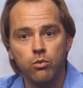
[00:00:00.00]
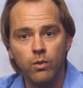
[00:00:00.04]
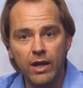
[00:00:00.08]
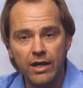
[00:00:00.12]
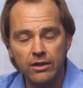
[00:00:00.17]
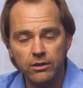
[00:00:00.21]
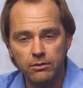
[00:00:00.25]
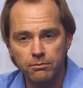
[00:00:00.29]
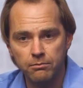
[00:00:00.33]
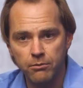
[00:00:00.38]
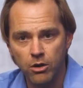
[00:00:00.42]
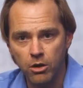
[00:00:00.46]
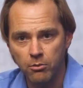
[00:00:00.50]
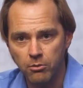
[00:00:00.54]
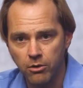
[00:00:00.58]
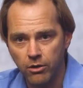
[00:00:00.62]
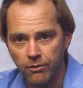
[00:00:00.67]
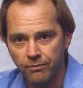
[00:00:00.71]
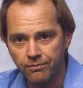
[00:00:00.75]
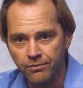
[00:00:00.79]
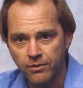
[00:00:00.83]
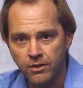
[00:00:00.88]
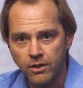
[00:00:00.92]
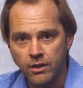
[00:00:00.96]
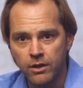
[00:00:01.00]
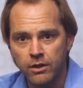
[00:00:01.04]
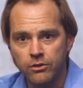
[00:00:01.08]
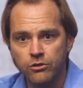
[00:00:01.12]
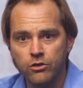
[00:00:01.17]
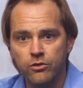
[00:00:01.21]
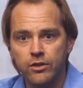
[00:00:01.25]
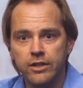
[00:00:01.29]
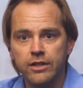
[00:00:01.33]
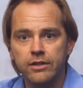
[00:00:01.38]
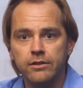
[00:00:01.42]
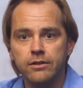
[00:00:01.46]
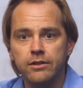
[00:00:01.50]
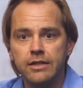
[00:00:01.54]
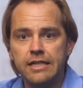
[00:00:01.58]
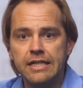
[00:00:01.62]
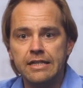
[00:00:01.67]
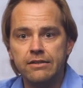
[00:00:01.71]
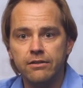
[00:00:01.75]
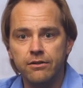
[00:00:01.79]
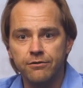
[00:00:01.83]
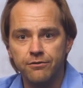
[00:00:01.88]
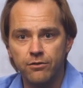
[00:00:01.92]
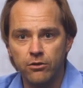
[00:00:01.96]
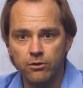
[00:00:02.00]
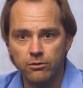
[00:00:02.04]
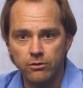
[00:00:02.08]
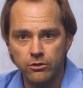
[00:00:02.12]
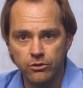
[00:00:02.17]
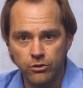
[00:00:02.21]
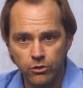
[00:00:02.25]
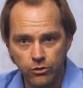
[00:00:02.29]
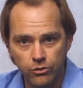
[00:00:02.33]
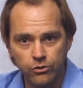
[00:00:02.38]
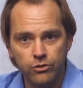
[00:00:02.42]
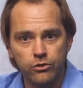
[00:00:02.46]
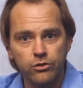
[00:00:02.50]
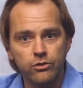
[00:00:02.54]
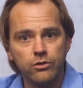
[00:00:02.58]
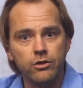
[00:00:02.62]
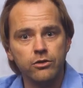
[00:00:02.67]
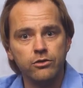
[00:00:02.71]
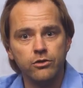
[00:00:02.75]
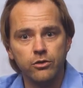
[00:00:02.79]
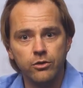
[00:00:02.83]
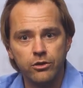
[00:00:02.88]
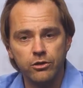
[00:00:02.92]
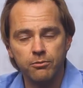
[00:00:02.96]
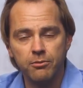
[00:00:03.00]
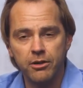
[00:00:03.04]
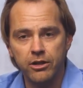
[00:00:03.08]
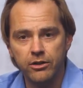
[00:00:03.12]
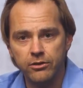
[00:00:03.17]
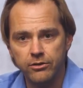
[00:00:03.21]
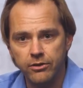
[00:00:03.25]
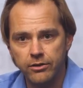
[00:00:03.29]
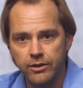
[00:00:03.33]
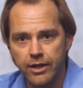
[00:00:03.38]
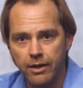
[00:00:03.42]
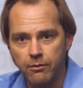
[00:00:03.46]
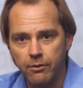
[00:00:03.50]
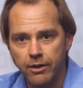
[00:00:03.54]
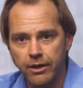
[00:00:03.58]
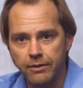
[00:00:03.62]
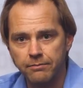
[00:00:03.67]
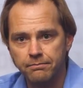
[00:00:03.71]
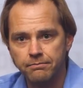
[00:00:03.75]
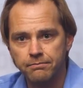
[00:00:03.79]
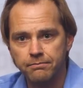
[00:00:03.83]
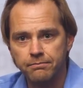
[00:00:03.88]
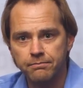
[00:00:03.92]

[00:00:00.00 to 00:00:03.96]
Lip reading: well in mobile so that it's easy for users to experience it that way.